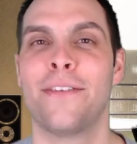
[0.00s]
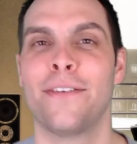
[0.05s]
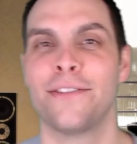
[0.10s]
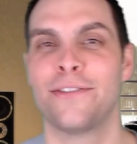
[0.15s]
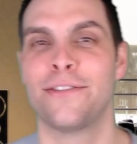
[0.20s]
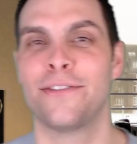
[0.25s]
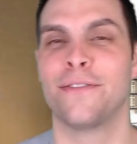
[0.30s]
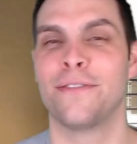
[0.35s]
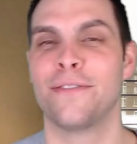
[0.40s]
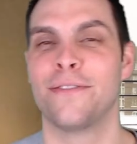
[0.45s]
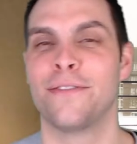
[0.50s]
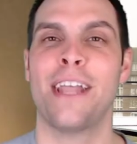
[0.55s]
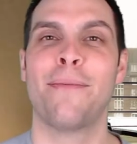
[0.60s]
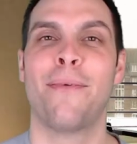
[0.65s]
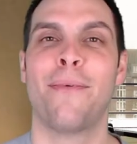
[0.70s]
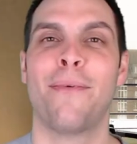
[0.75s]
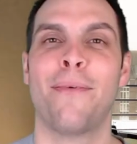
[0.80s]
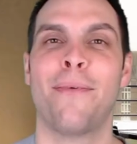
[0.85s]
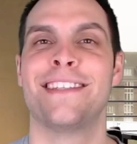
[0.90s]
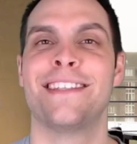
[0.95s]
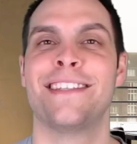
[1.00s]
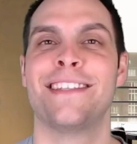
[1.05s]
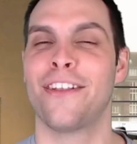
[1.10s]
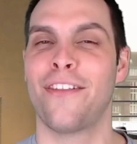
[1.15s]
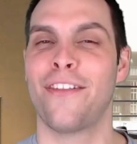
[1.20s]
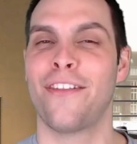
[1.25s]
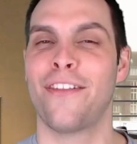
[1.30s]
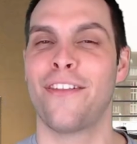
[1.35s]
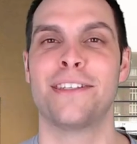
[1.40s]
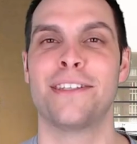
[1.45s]
little sort of stabilizing
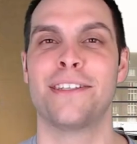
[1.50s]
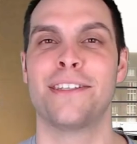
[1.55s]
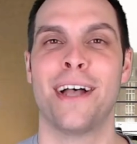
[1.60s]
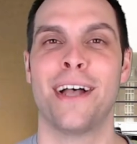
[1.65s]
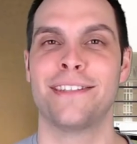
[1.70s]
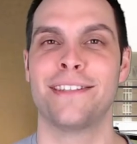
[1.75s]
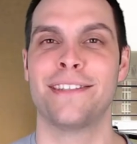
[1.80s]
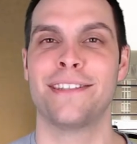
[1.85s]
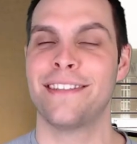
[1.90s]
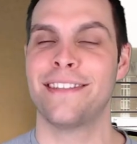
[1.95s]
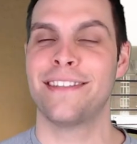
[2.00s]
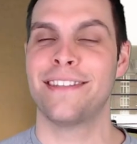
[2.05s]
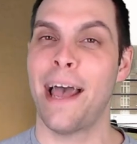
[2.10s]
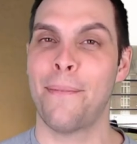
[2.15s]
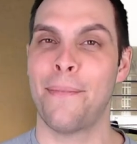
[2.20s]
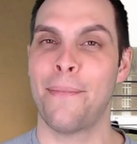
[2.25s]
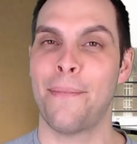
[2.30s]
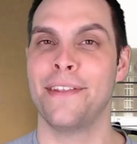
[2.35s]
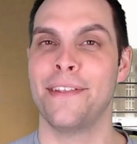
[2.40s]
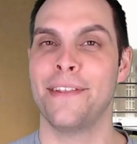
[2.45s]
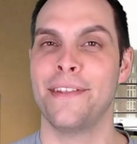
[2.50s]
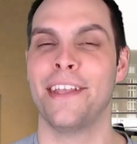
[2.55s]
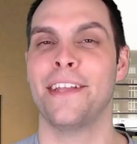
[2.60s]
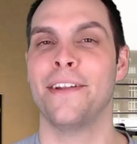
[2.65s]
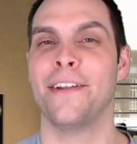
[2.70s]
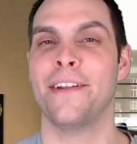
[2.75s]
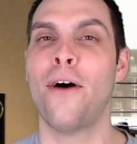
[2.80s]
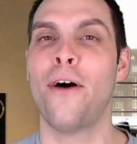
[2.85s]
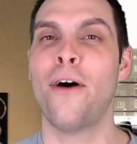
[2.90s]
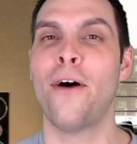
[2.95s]
selection process that happens in
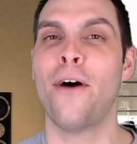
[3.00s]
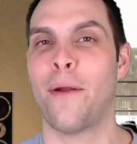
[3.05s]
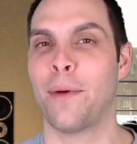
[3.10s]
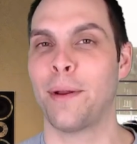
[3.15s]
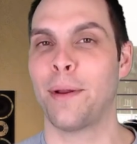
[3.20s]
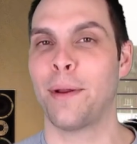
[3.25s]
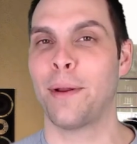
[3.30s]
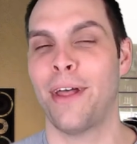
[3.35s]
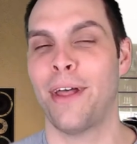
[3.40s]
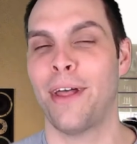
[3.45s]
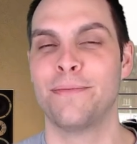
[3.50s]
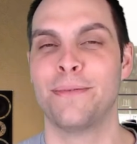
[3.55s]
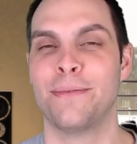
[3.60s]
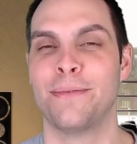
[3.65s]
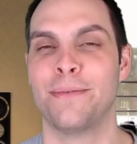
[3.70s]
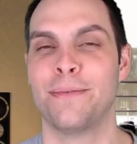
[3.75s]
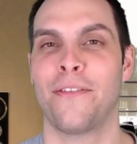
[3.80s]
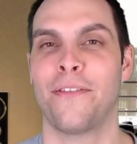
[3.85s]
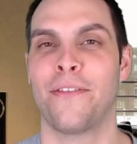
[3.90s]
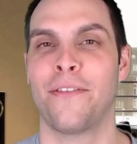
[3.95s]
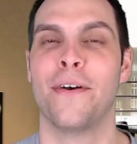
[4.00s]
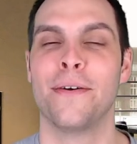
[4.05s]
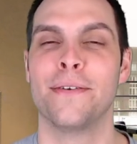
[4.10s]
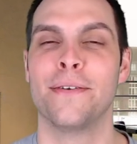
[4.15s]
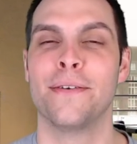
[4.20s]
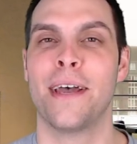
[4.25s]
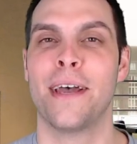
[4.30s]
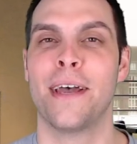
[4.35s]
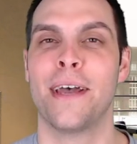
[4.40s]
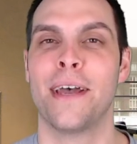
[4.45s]
all flowering plants, particularly those
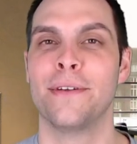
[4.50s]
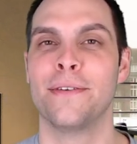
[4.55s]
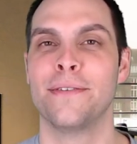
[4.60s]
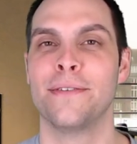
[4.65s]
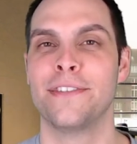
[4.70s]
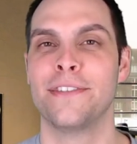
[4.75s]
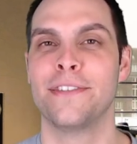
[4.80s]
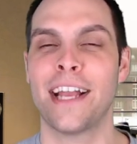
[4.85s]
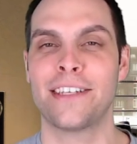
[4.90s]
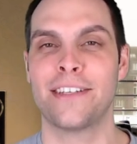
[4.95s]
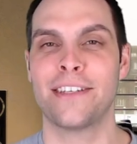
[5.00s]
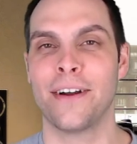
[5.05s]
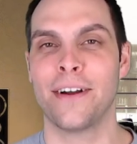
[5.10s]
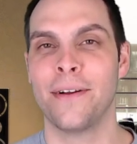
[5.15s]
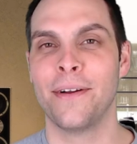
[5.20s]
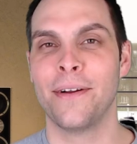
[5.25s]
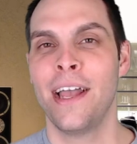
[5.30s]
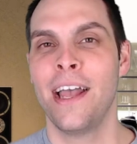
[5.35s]
that produce nectar.